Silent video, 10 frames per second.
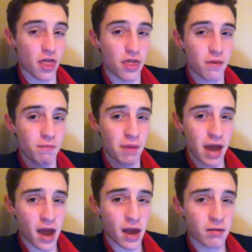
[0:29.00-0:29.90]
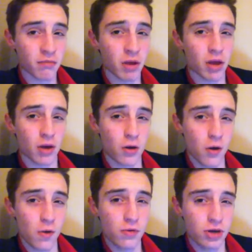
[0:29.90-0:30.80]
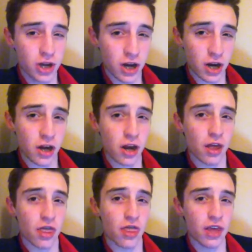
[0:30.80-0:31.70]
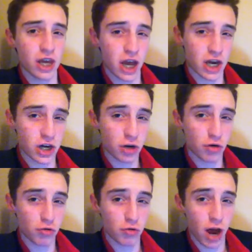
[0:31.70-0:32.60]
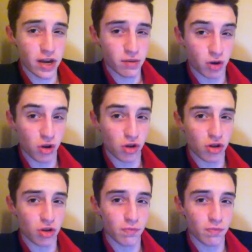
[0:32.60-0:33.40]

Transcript: the man who did the incredible.